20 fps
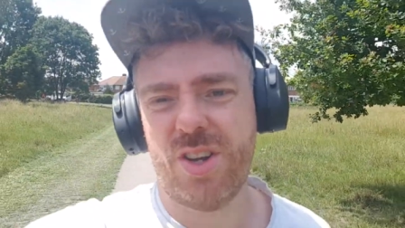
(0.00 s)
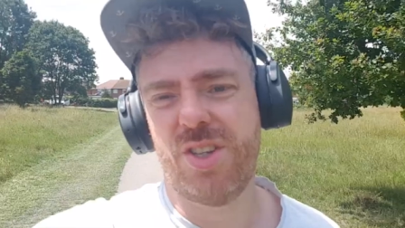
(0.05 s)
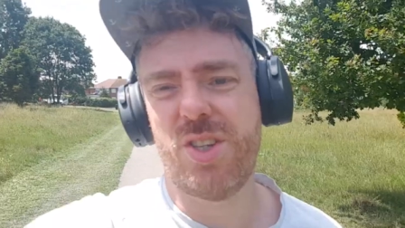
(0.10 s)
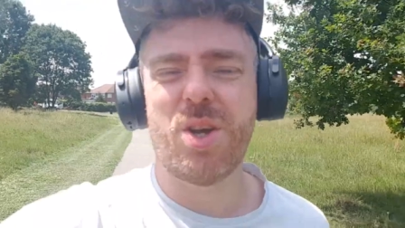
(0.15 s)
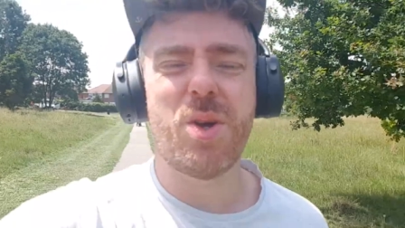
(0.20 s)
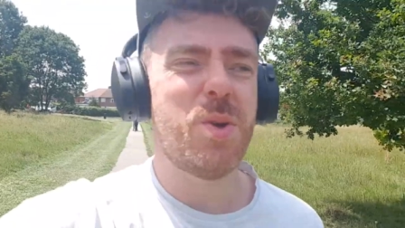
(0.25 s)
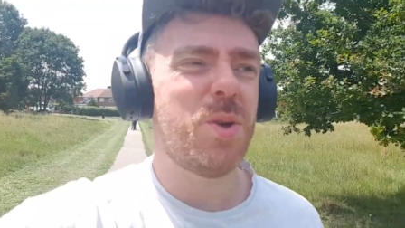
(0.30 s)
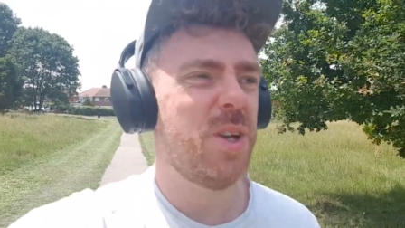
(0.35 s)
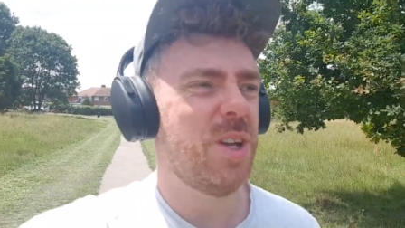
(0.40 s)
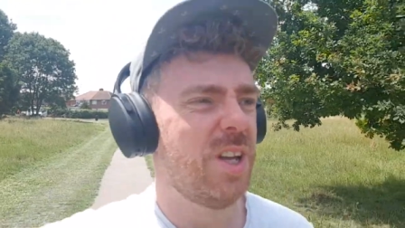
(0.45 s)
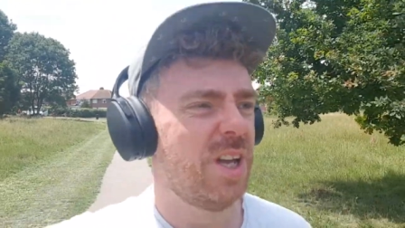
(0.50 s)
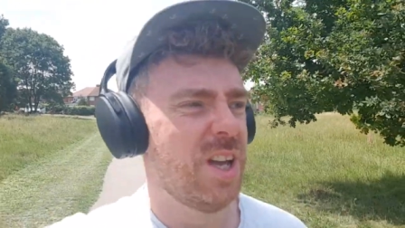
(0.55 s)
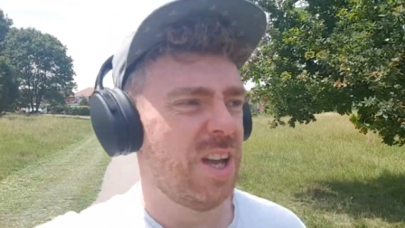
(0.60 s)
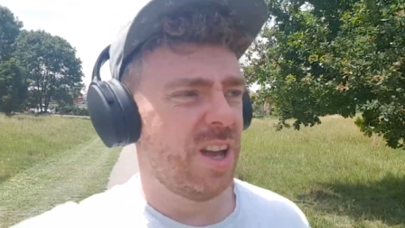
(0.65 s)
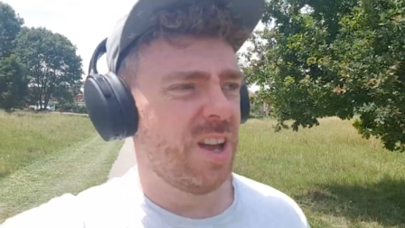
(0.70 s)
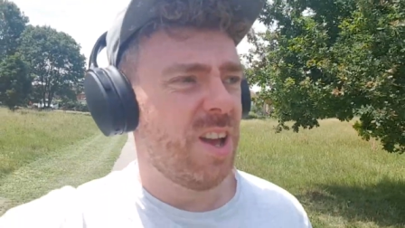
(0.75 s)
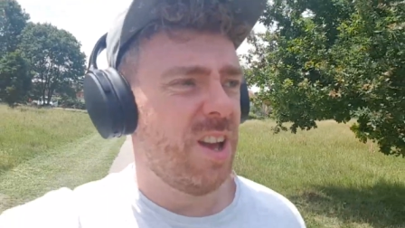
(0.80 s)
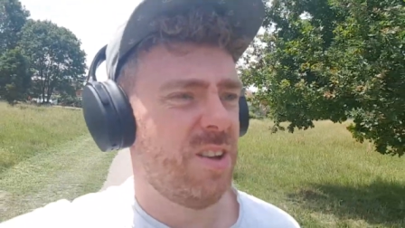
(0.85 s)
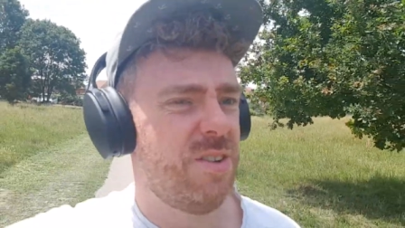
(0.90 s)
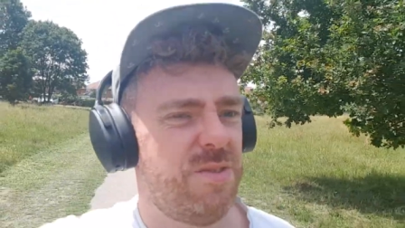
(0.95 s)
so
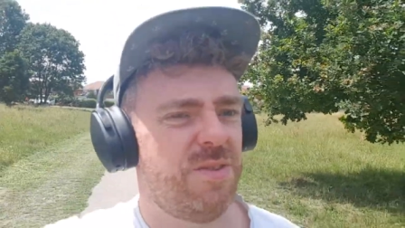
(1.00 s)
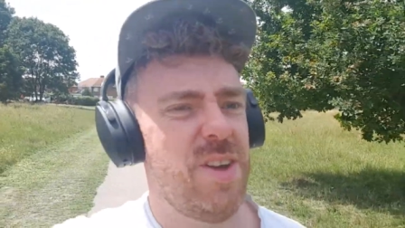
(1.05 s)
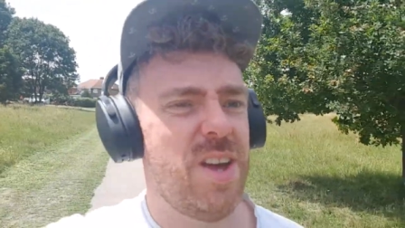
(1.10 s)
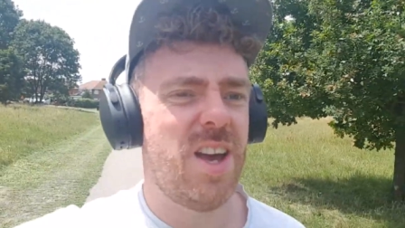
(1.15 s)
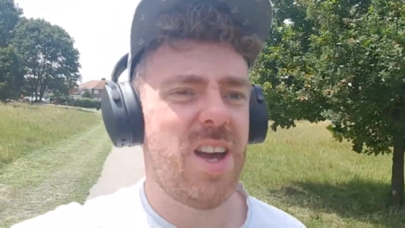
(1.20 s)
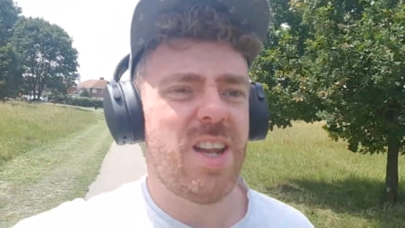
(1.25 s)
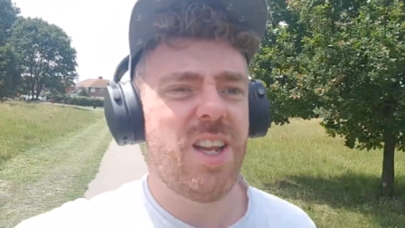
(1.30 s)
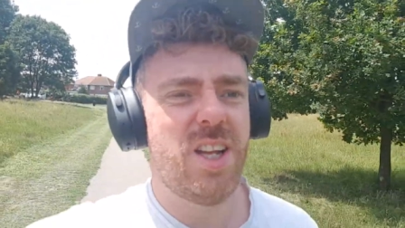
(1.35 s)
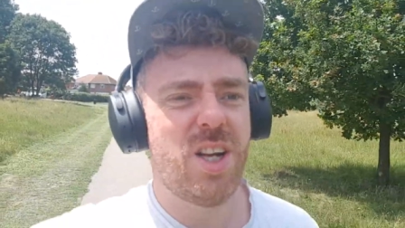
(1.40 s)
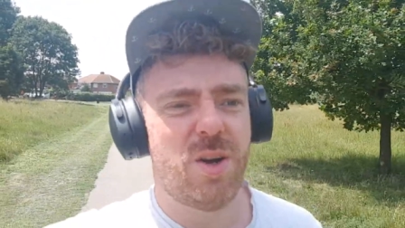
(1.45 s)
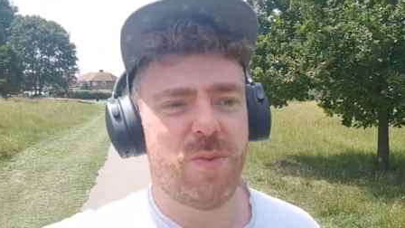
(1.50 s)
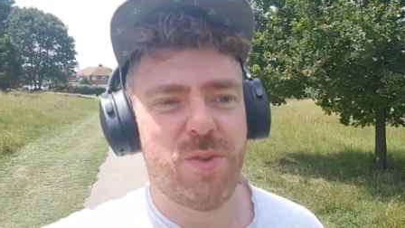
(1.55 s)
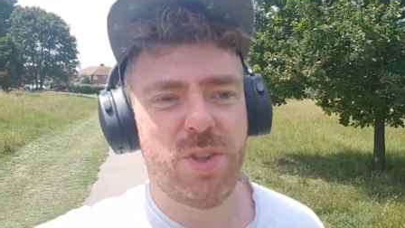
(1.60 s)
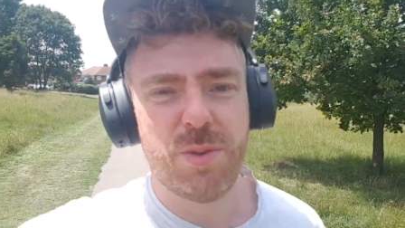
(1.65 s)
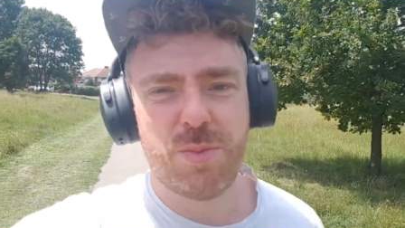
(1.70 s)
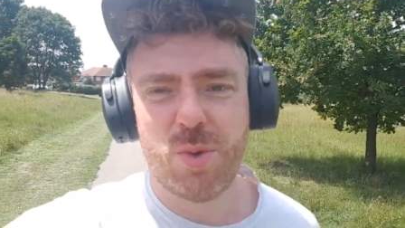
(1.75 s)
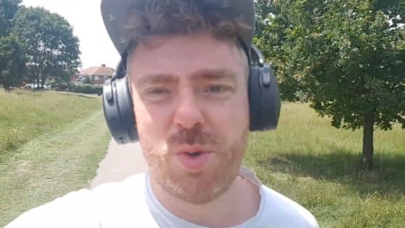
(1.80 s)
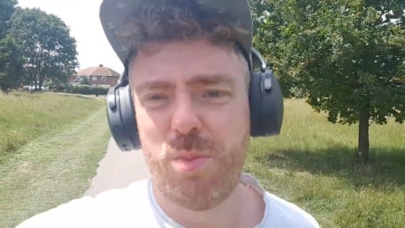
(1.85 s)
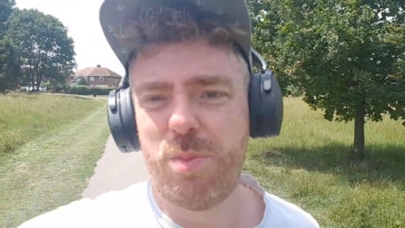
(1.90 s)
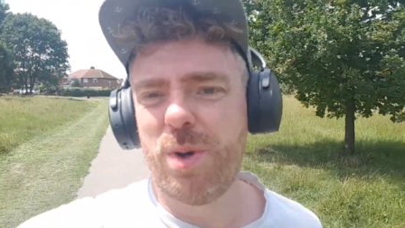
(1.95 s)
fairly
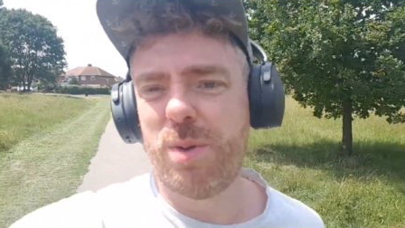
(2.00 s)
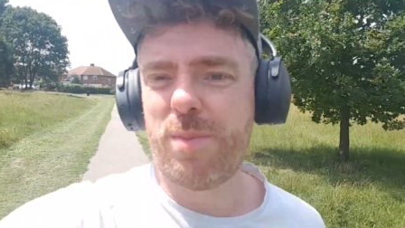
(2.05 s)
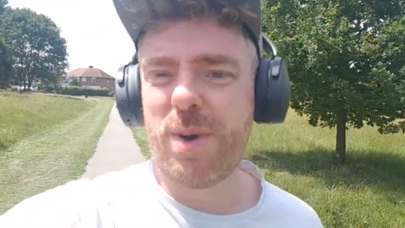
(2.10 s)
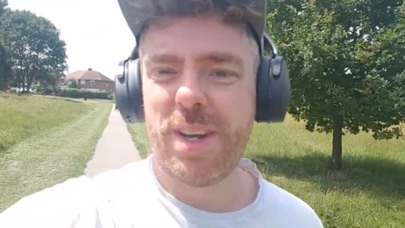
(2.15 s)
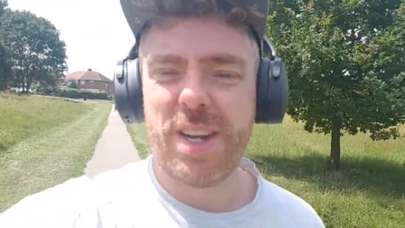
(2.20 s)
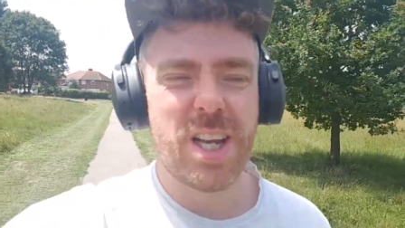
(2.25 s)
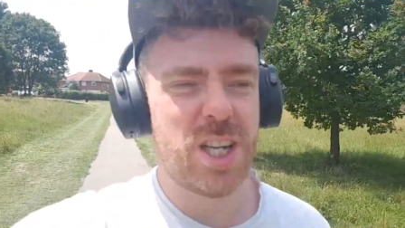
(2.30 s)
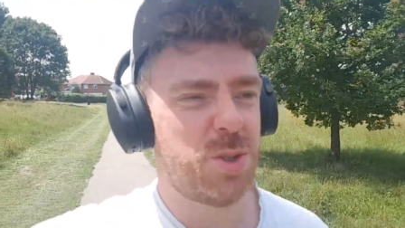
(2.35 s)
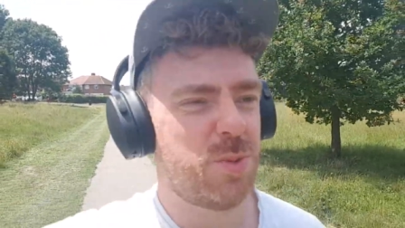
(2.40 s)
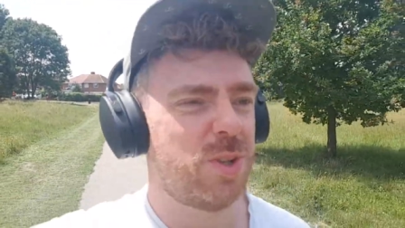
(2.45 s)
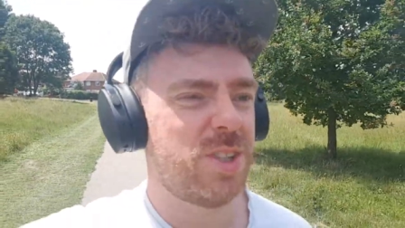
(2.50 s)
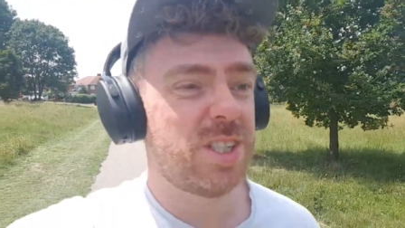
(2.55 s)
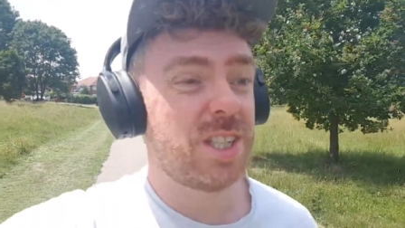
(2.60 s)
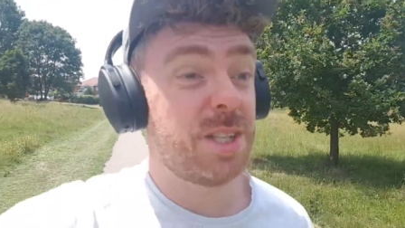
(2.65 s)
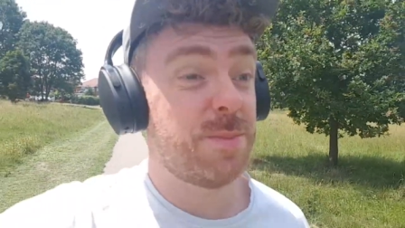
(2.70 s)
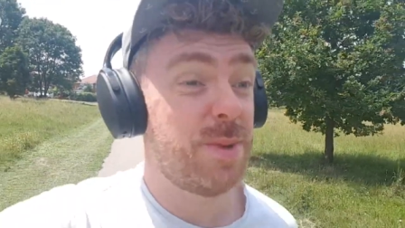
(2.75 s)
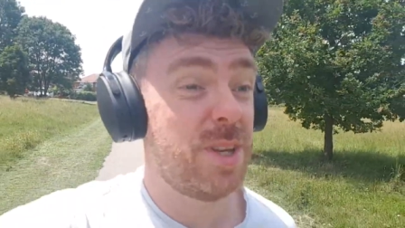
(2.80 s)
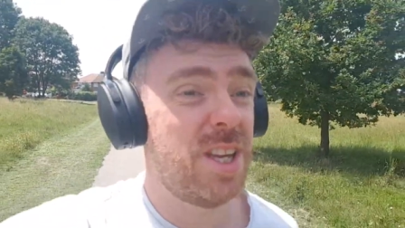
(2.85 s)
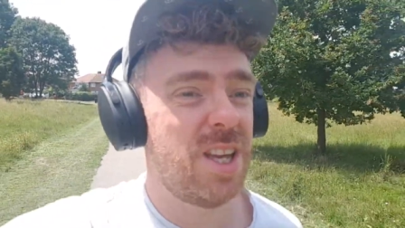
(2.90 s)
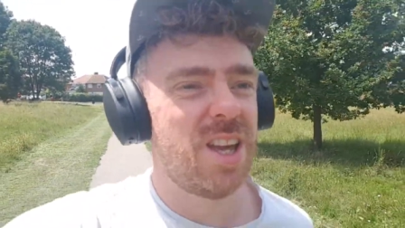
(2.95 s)
comfortable, but my next one's going
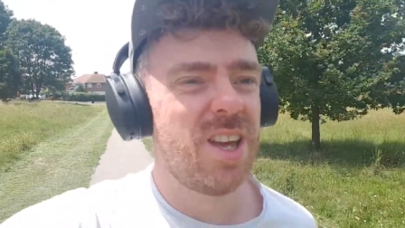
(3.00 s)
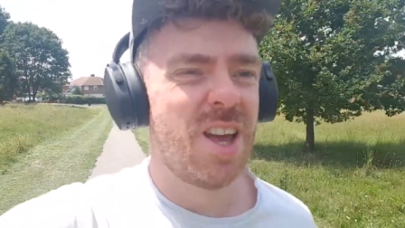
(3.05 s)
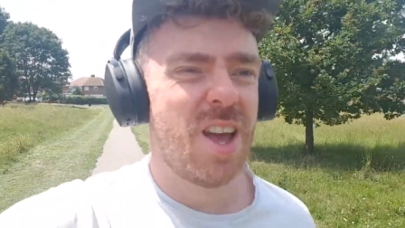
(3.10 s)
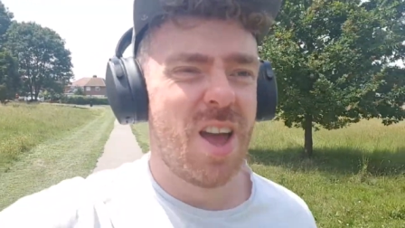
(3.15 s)
to be